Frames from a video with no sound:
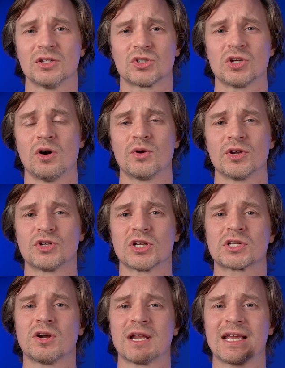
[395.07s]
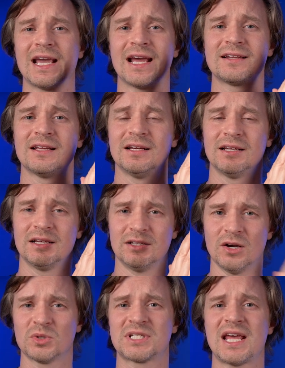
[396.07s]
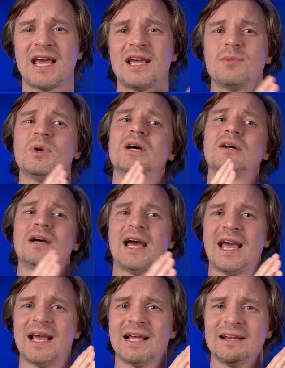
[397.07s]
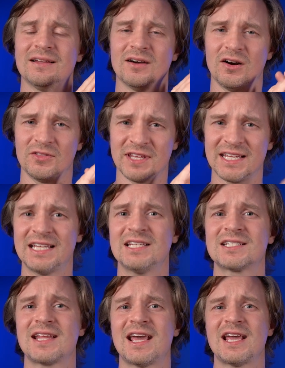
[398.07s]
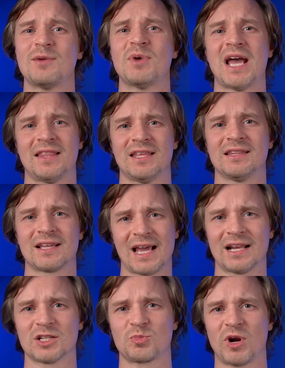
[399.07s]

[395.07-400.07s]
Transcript: so you're just gonna get no stabe and the e-stabe and then the Catalyst